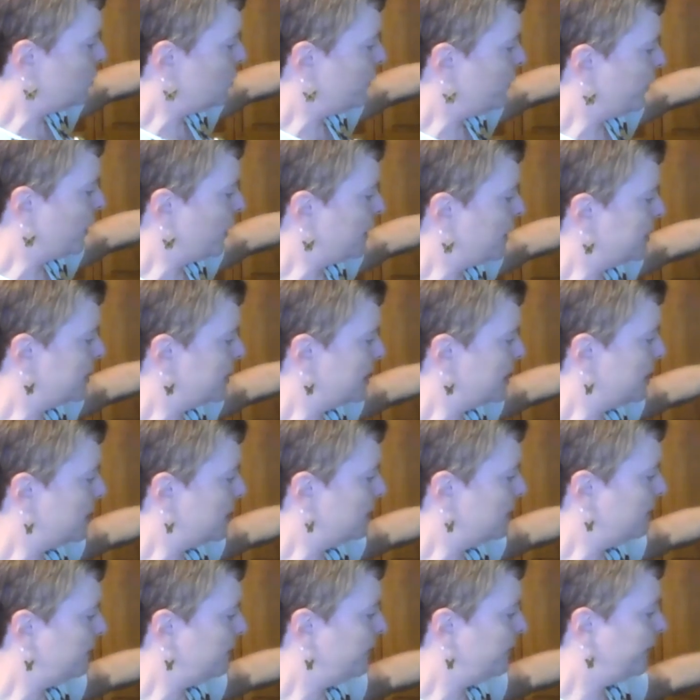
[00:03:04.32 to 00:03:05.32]
two friends
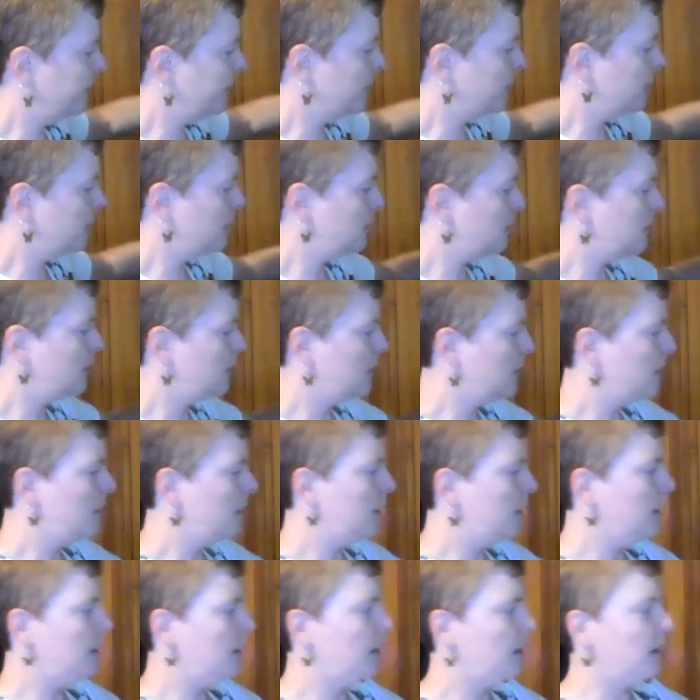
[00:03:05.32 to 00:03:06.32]
here.
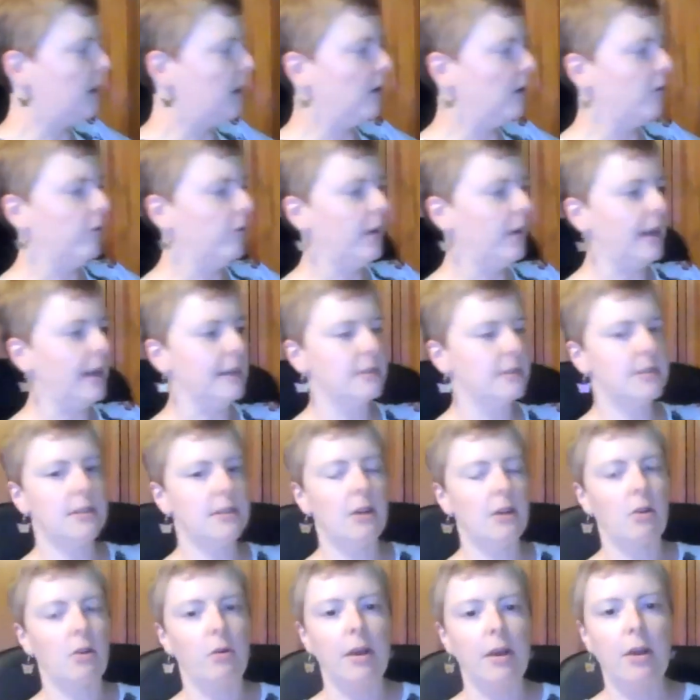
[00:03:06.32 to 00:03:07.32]
All right,
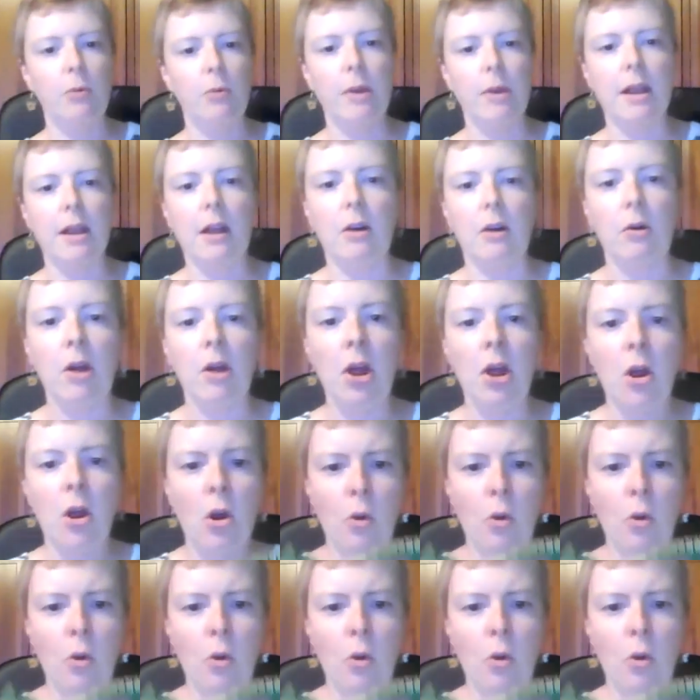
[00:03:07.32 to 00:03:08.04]
so here we go.